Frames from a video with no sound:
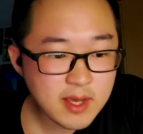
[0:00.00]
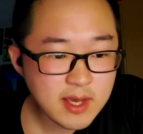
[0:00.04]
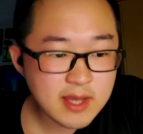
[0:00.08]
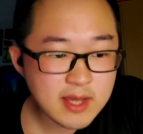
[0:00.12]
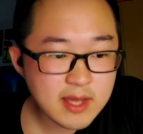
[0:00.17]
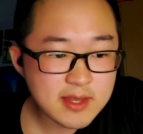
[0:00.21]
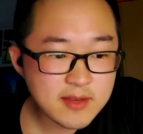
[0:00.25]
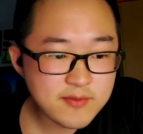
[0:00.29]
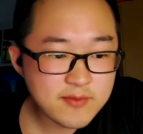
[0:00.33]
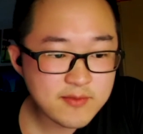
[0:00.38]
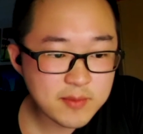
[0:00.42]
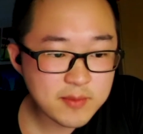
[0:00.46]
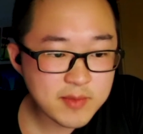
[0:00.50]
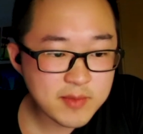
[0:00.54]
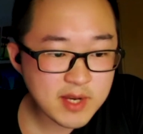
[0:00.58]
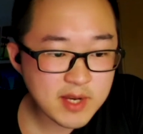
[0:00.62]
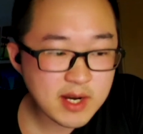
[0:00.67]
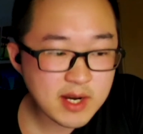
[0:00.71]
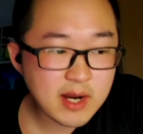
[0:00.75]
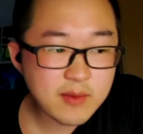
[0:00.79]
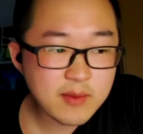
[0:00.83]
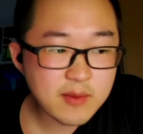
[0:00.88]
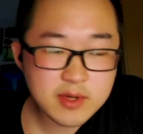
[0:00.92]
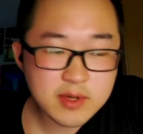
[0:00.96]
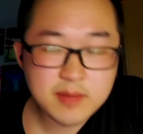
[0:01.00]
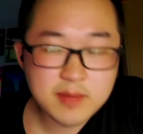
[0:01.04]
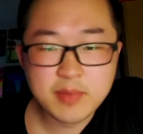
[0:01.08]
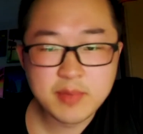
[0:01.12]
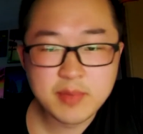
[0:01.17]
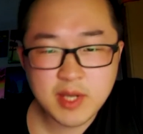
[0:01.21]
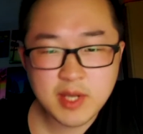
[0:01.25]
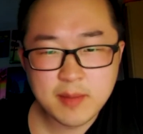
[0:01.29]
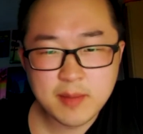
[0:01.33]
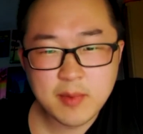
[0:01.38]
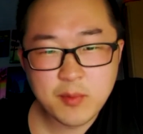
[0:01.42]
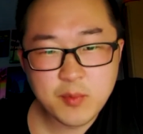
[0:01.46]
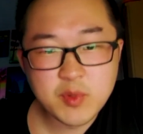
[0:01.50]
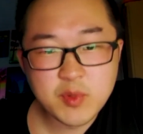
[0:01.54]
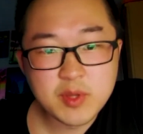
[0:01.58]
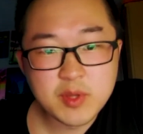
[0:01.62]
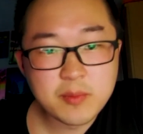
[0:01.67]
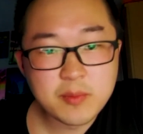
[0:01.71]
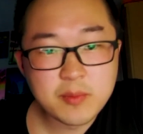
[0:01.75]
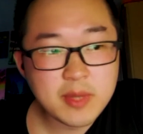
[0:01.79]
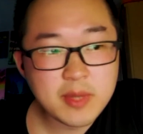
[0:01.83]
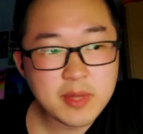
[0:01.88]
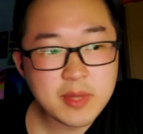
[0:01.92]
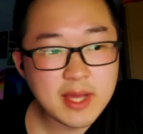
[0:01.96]
And then from there, I would come up with
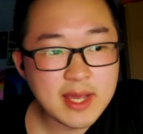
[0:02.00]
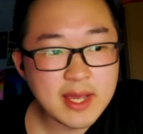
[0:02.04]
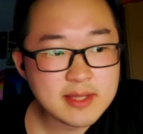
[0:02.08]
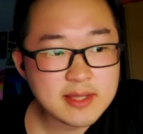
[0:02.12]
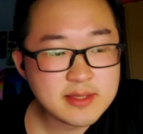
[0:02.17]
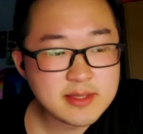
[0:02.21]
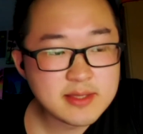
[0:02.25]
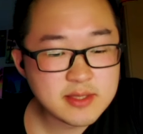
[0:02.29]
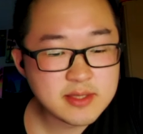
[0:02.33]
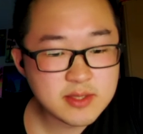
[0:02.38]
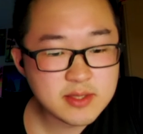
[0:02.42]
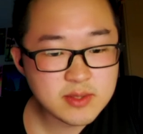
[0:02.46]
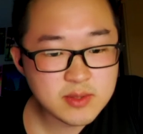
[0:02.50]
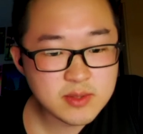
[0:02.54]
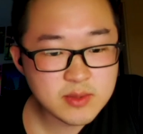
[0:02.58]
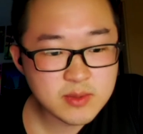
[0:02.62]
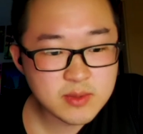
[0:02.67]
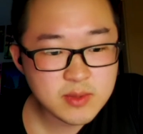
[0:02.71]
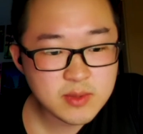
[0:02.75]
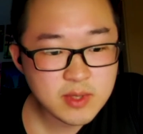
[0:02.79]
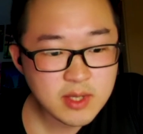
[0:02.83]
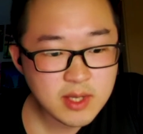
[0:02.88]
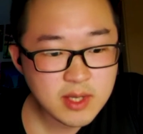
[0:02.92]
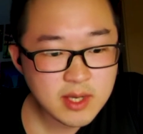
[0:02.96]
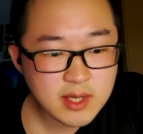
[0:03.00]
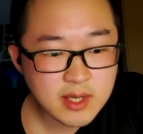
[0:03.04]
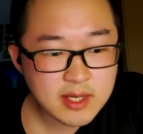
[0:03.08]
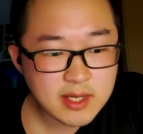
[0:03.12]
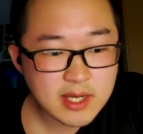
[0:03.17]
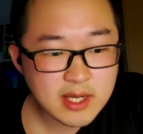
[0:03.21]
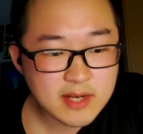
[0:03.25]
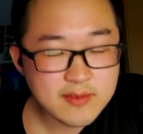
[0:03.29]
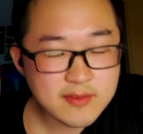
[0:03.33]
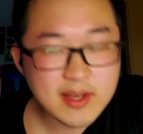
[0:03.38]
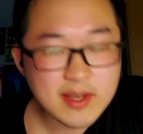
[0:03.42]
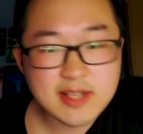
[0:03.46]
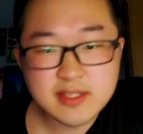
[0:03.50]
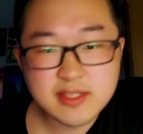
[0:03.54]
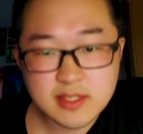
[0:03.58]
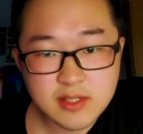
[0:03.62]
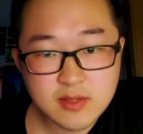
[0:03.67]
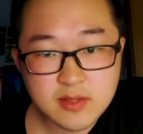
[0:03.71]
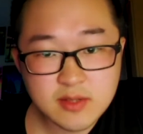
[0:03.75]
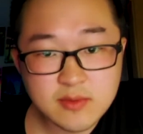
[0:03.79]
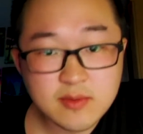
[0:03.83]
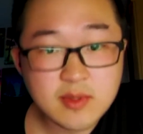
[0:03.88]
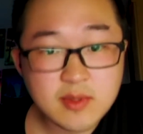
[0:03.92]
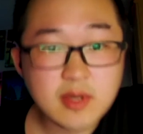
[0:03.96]
a plan to kind of
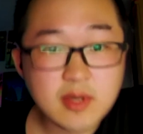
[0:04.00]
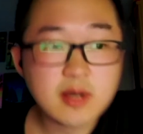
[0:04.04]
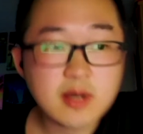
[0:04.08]
execute.